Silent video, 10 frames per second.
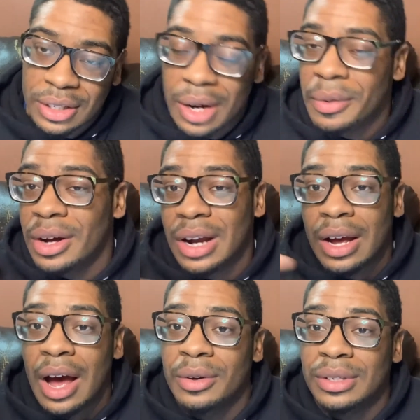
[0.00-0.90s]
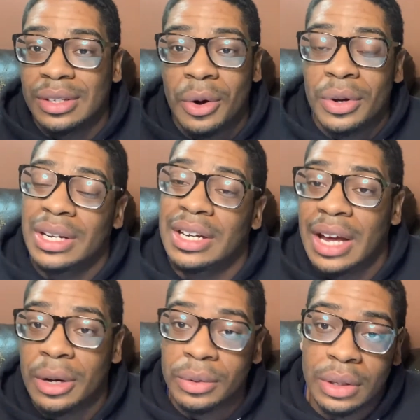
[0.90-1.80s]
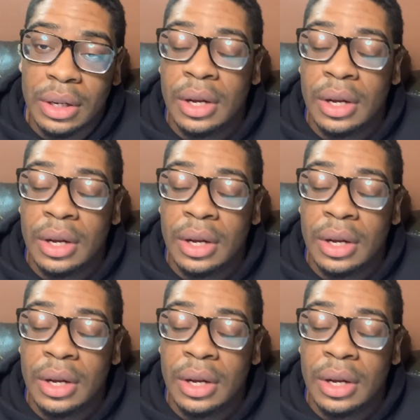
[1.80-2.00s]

I watched. I, I was going in and out.